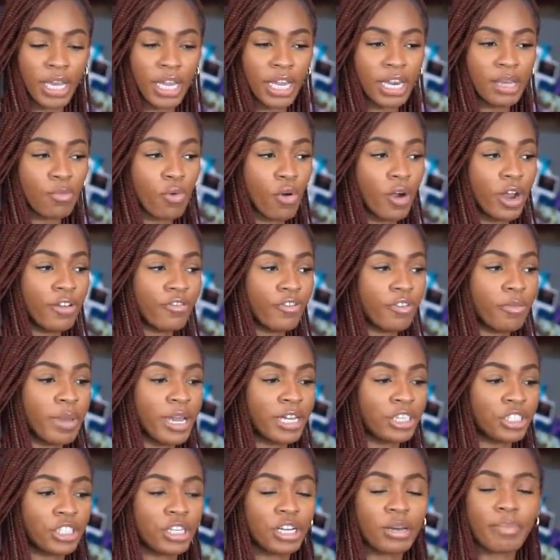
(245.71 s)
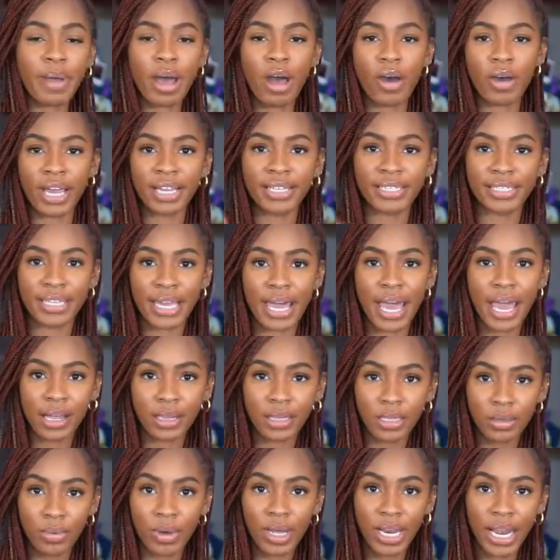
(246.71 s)
any more information about
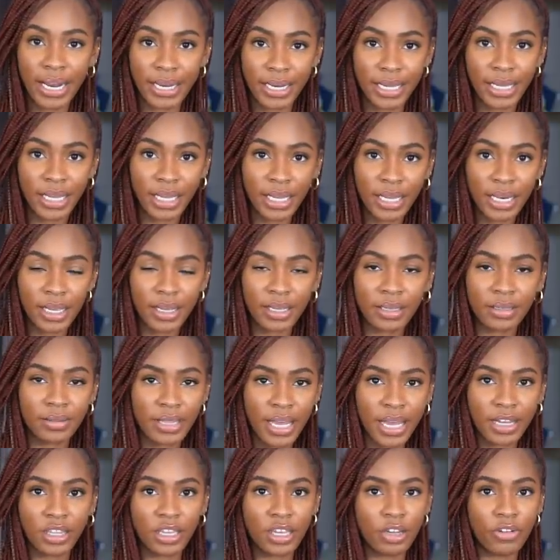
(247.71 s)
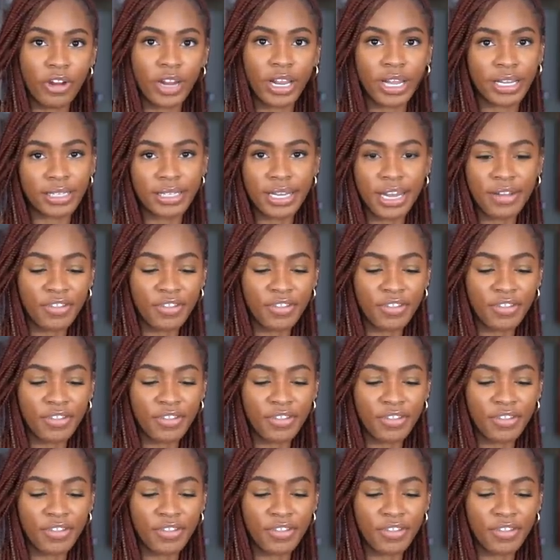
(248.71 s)
exactly what I did, like the ingredients and